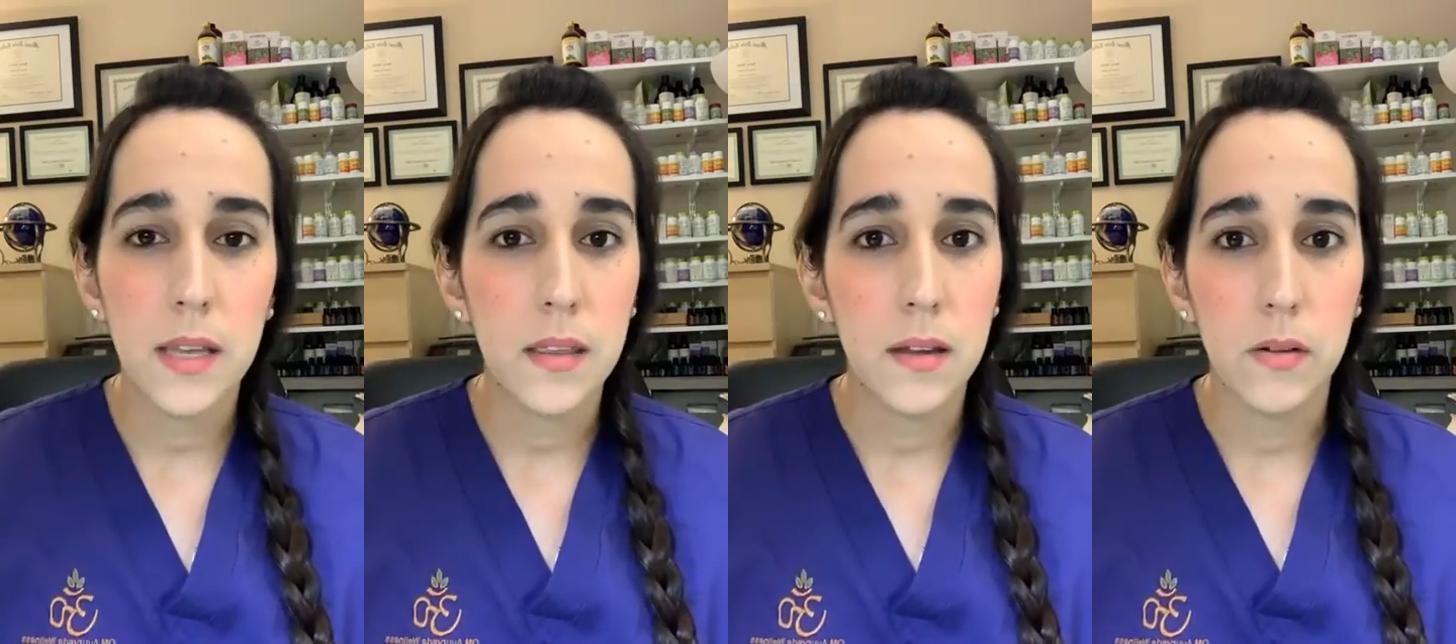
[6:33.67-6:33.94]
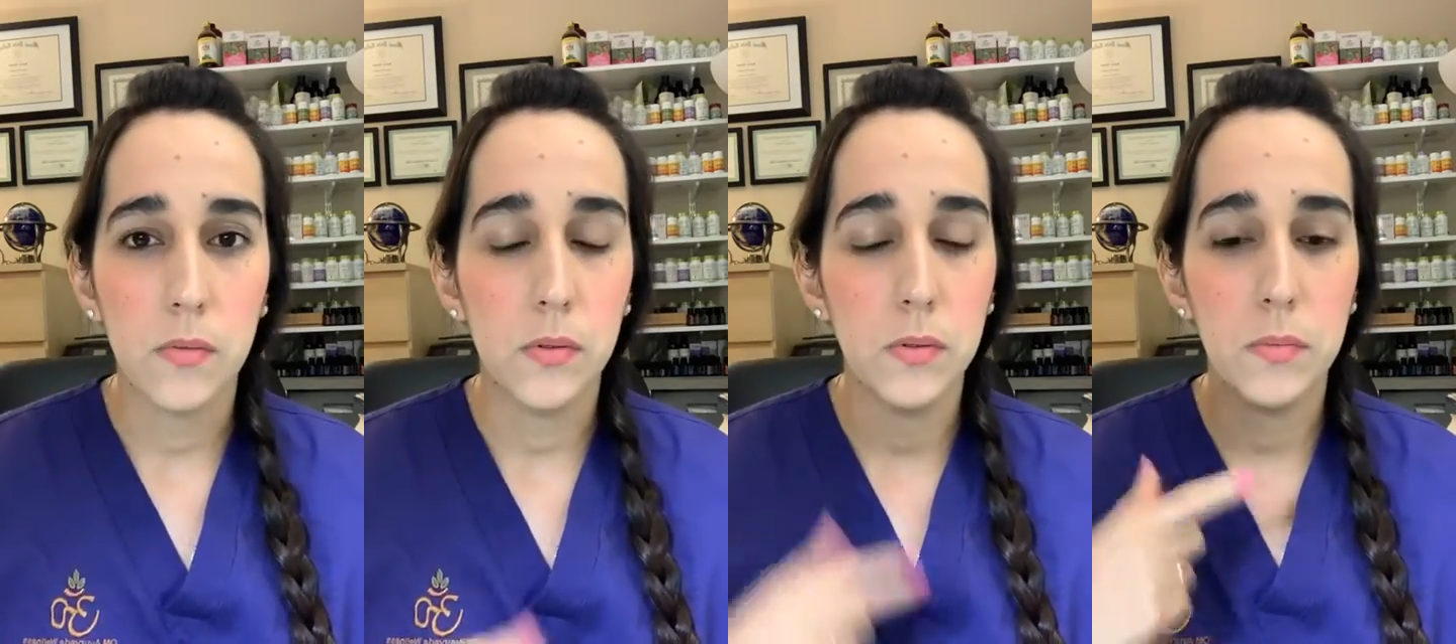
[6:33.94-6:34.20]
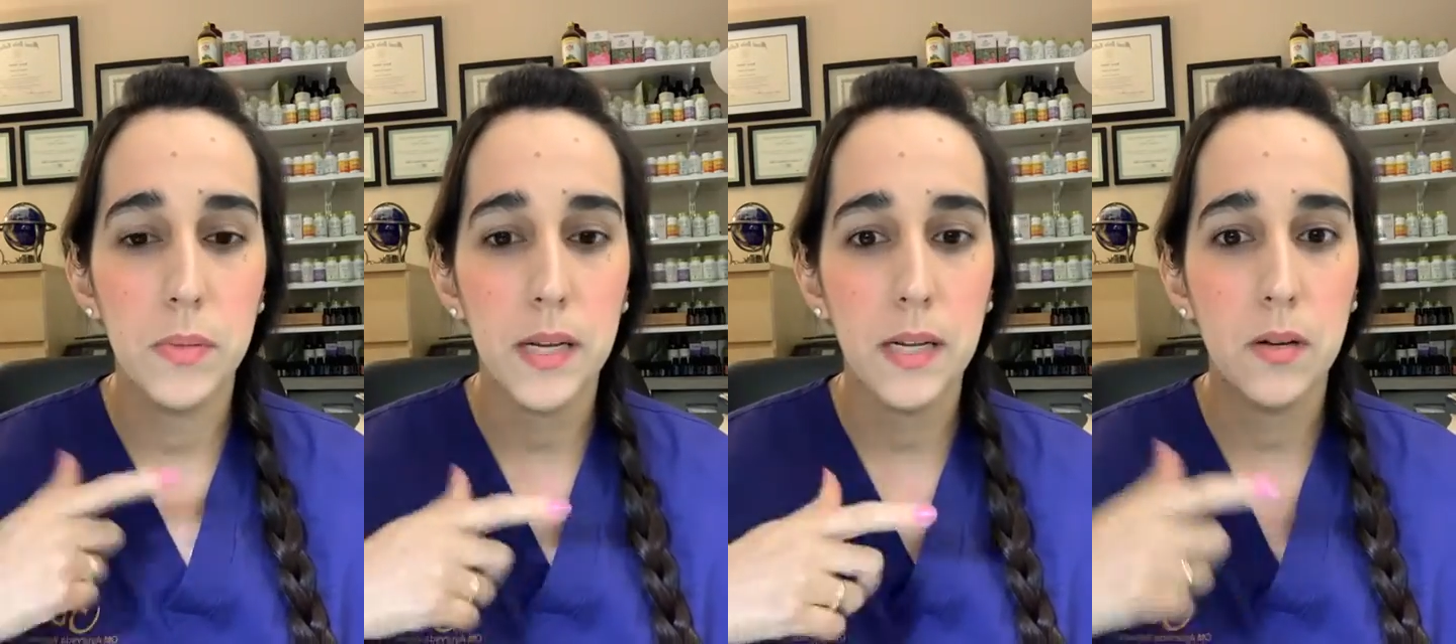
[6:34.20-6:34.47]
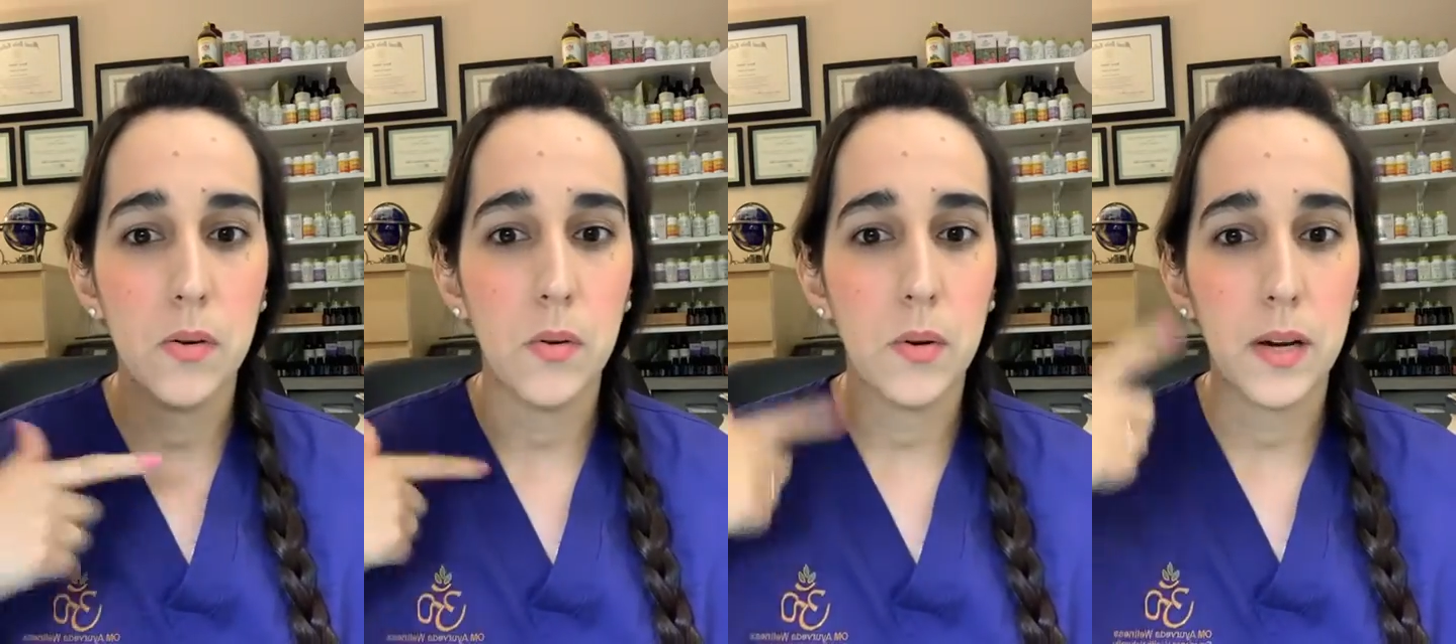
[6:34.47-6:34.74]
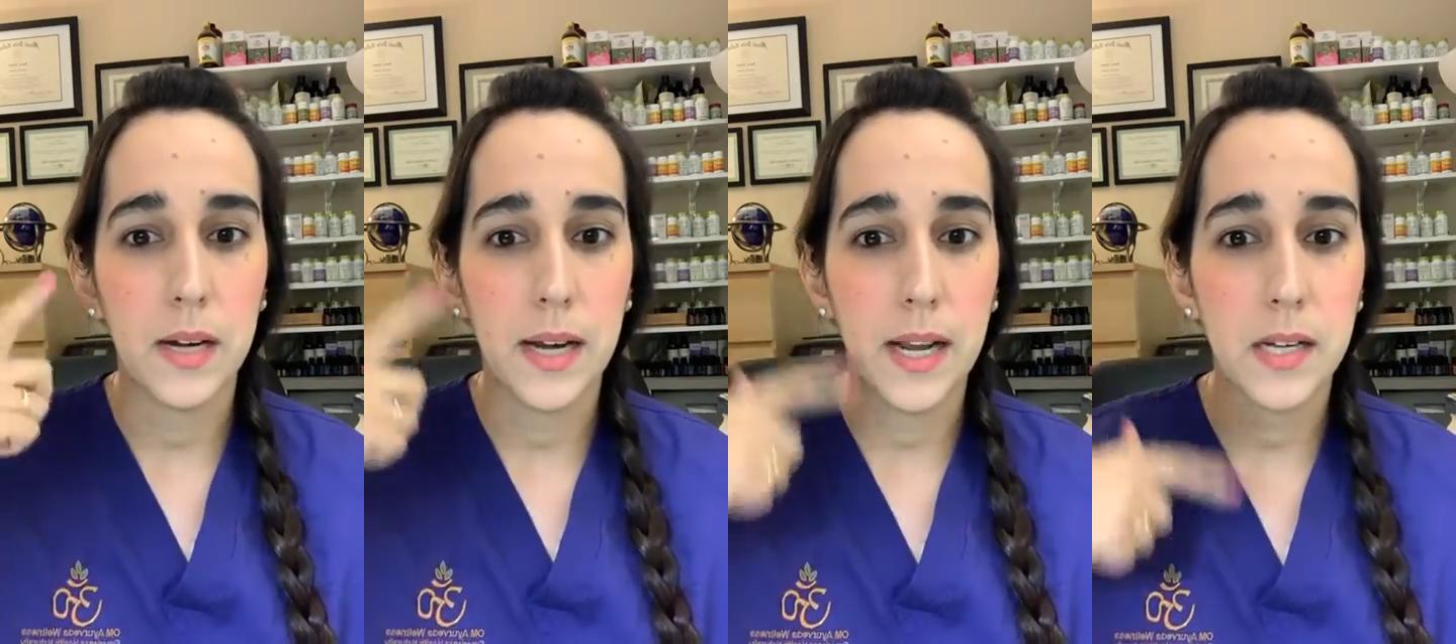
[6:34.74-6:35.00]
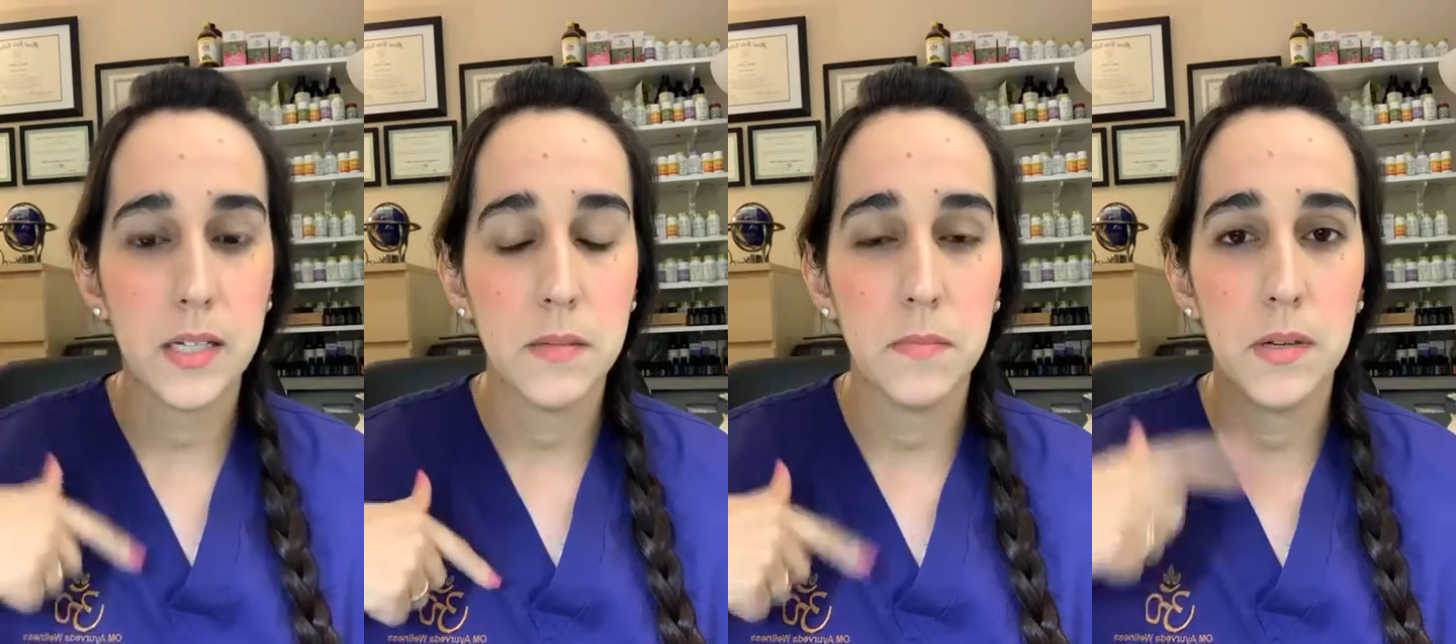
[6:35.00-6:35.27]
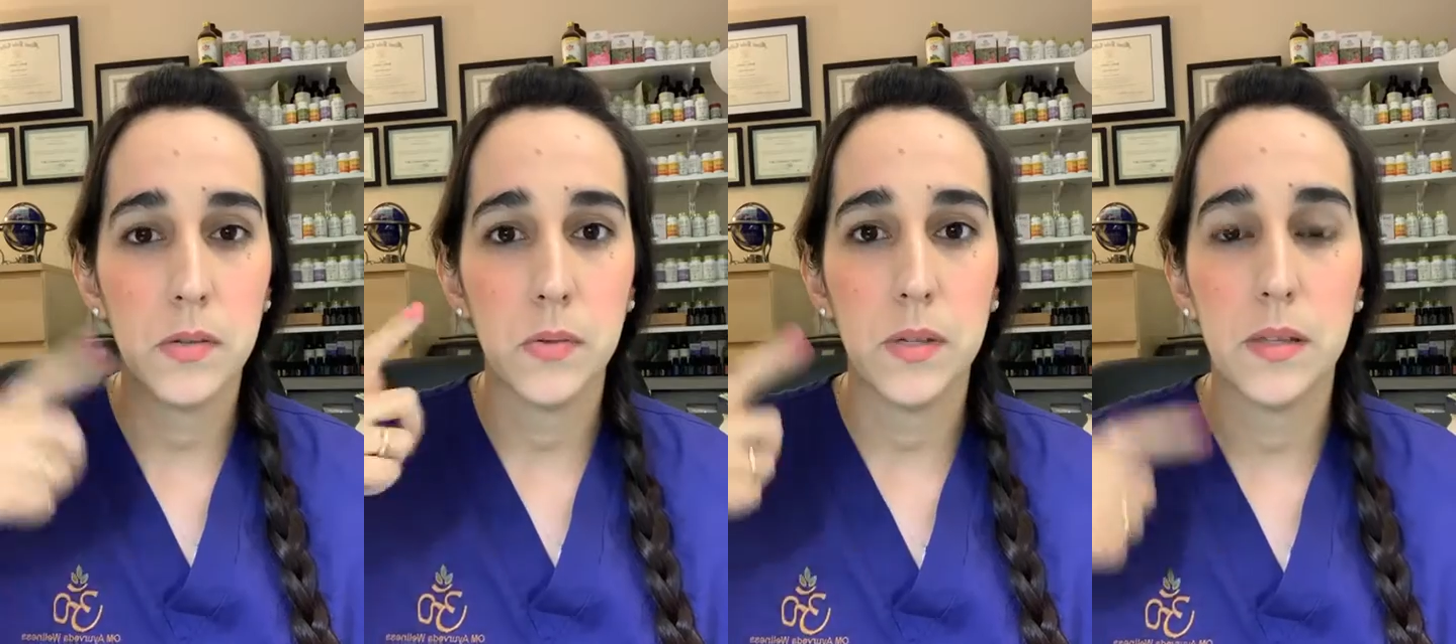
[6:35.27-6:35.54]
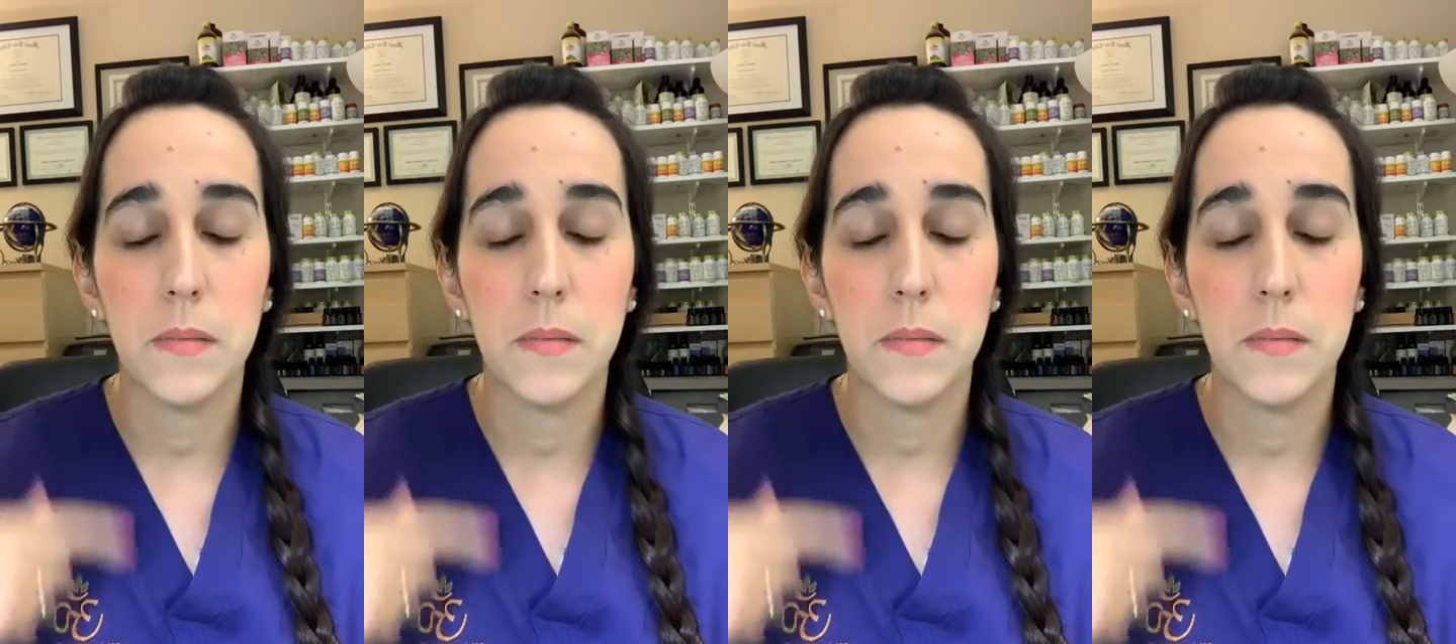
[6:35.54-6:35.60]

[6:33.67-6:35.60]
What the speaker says: there will be no connection between